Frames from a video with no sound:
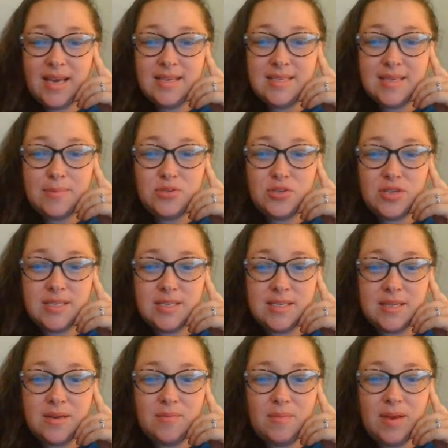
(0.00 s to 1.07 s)
Inception is
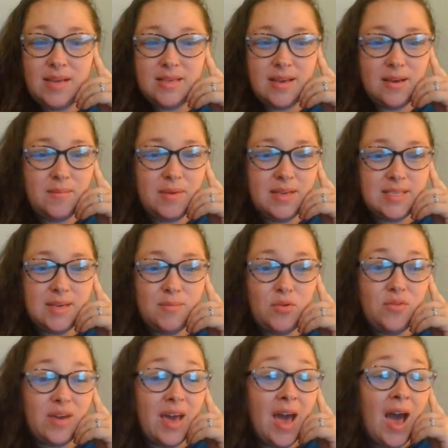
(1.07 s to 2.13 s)
an amazing
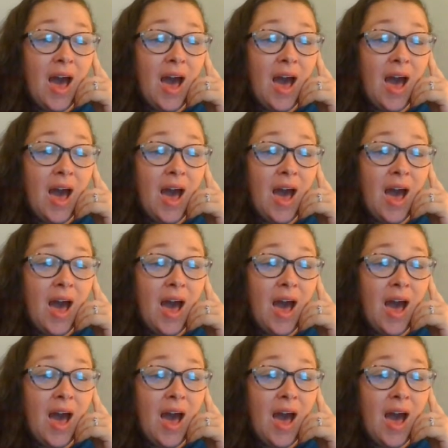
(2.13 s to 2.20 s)
movie.